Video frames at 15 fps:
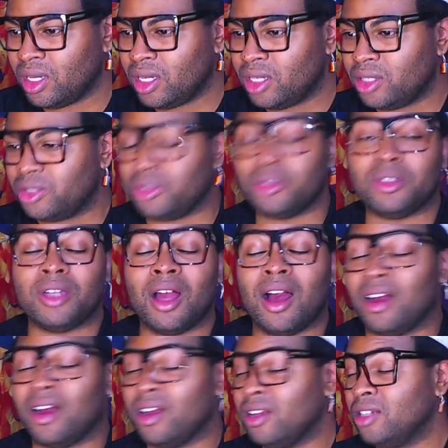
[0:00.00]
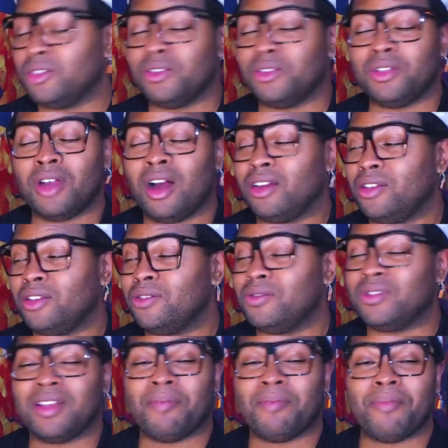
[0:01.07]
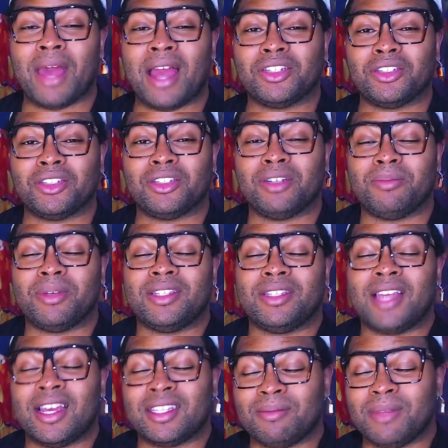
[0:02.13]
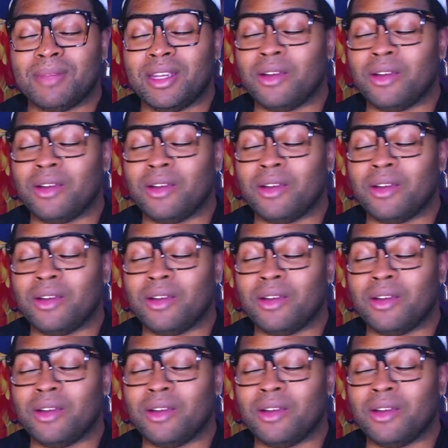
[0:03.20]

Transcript: Zhu Yang used some magic to possess me,